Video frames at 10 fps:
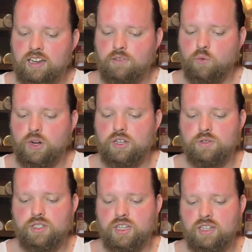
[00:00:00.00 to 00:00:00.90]
of
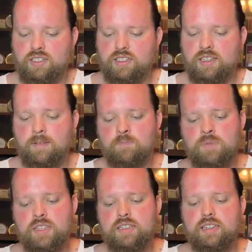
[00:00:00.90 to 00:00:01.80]
widows' sons,
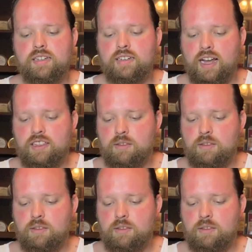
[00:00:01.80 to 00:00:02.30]
not